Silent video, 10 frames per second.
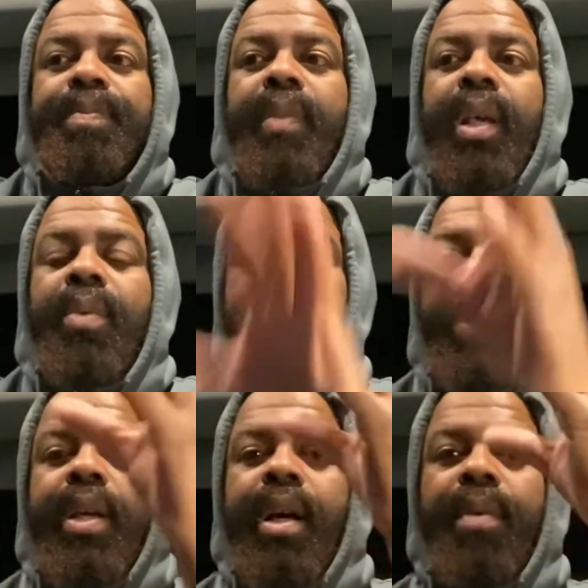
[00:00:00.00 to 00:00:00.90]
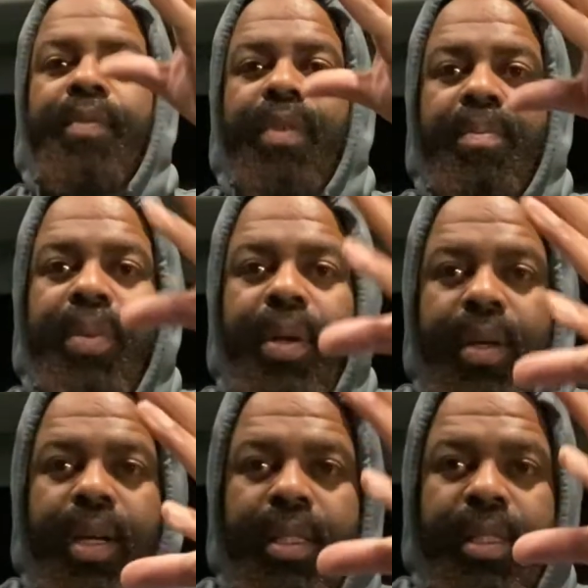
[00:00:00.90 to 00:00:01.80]
when we come from pure
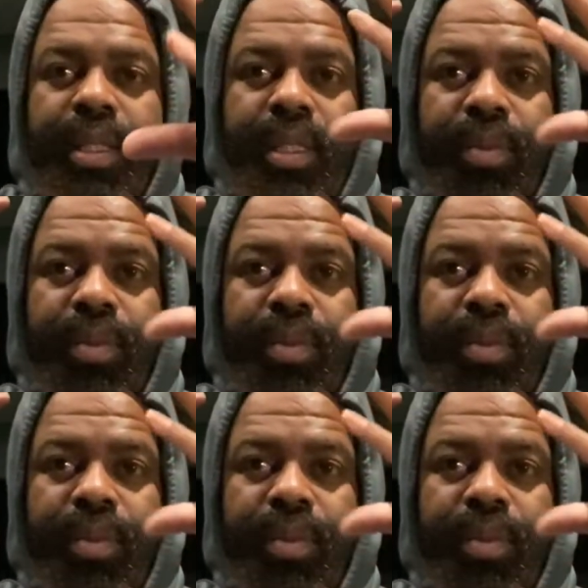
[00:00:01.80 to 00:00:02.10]
consciousness,